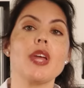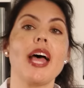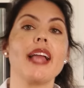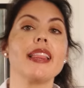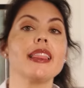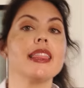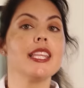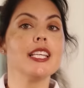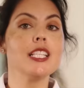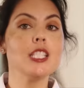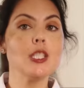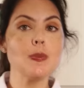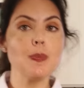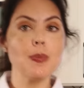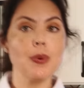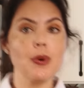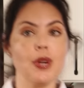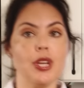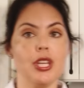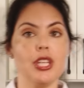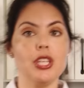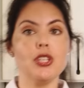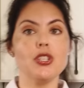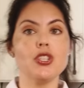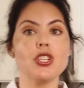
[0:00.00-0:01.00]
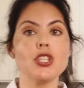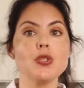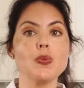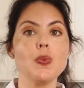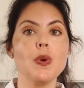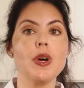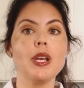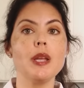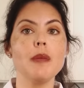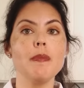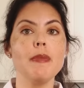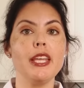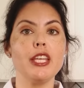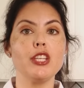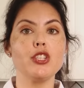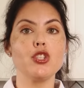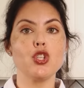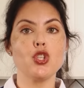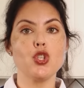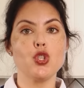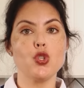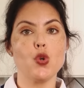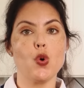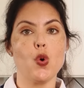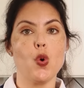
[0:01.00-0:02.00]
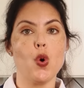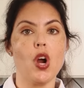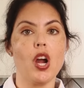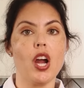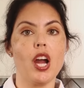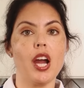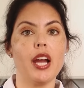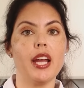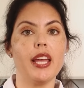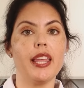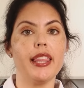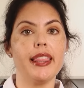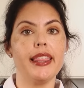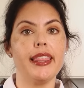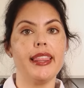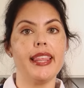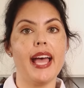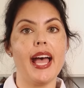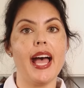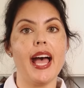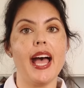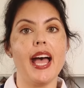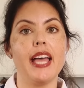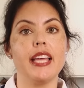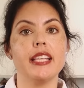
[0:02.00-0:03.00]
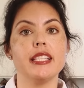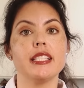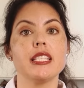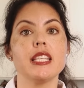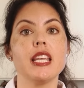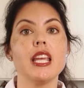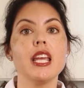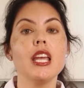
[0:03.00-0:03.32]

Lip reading: At this point, you just want to make sure that